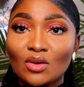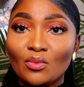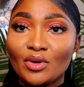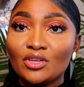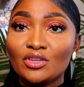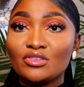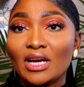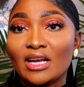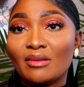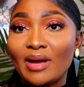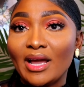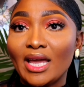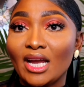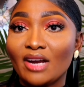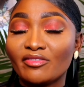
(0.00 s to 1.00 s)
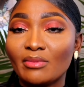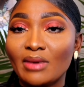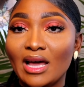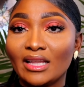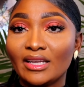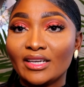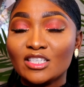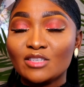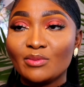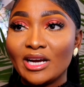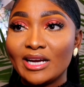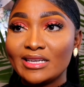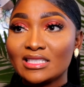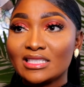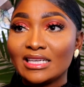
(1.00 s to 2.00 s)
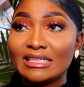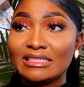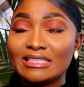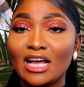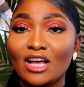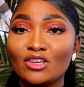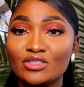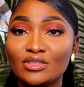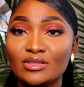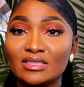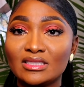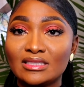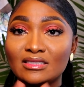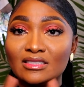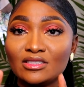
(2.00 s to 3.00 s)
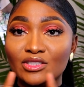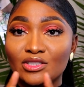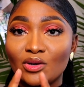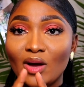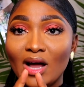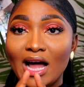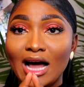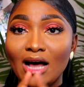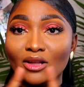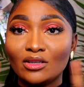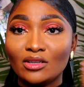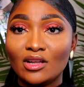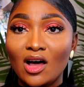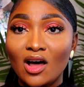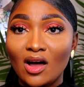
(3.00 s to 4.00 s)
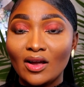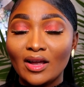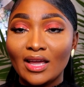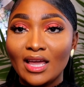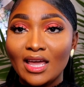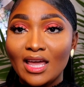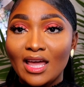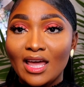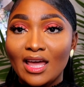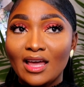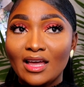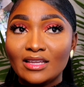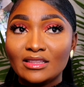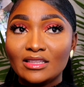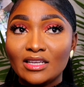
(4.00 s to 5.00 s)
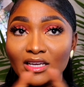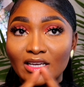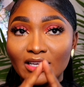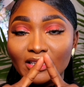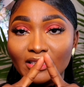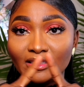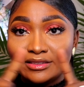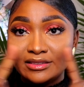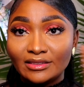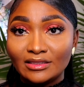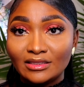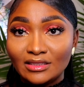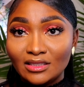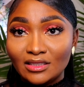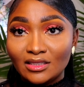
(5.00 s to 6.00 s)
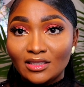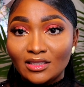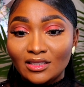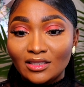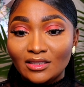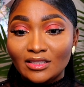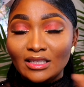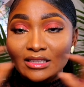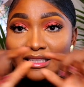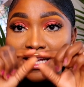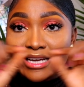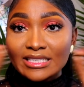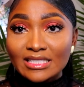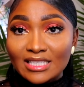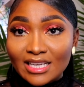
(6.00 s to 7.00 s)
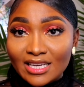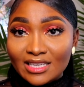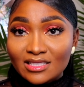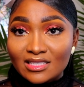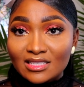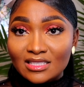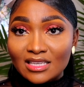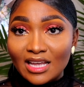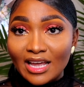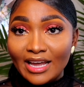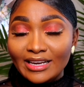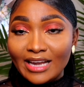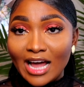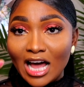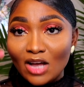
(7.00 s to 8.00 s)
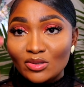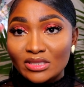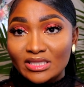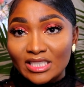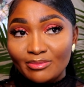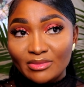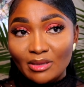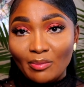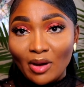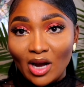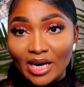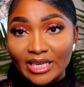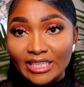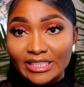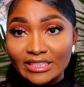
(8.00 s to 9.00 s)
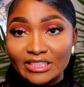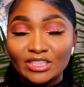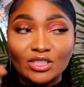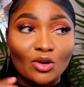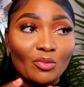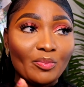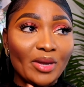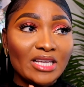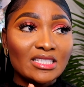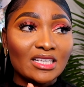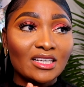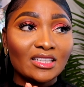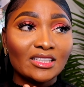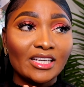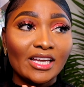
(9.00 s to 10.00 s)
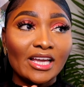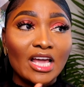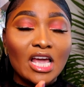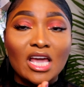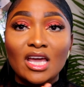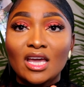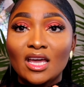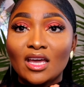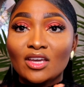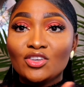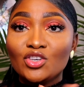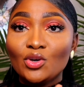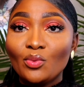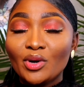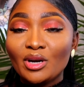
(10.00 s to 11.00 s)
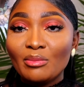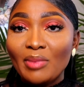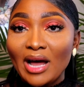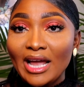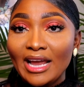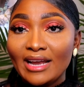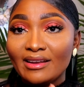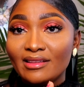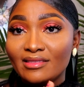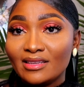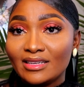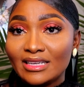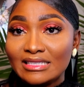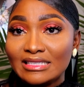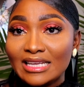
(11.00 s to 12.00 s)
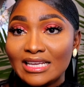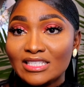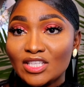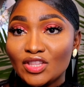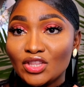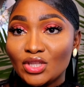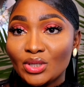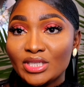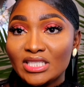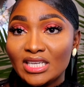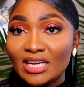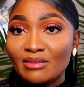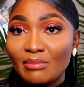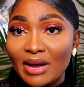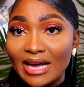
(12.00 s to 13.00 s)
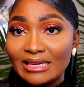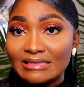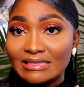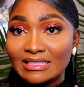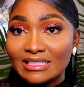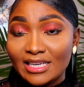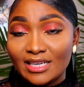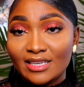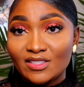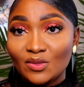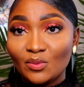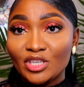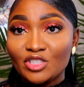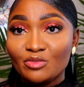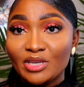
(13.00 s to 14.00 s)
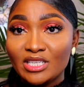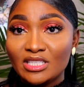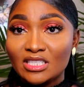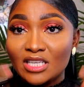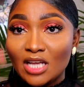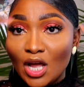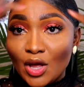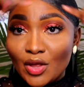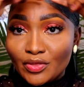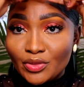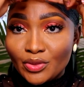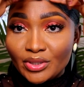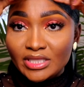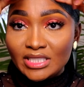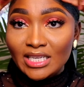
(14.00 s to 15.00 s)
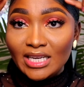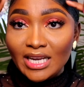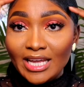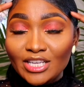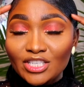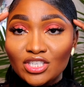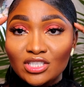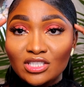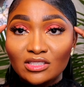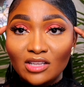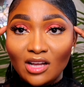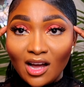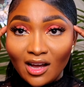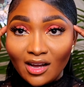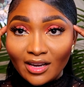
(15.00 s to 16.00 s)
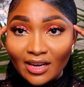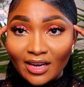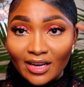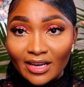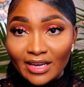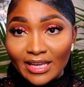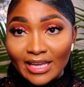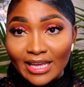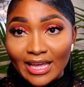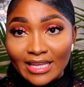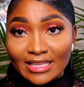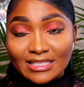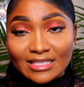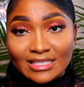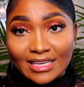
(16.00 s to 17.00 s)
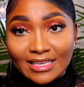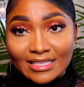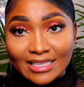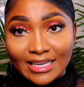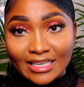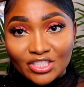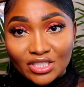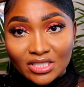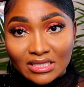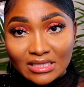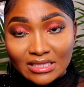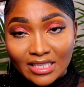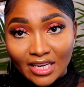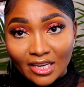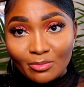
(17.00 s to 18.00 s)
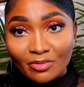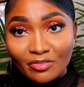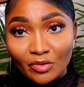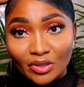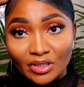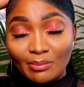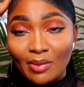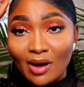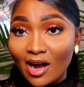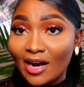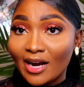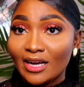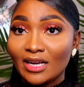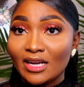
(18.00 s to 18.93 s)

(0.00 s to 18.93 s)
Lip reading: when you try to buy hair from AliExpress, it tells you to how long the lace is and how deep the part is. So basically you want to buy anything that says 13 by 6, which means 13 inches long and 6 inches deep for the part.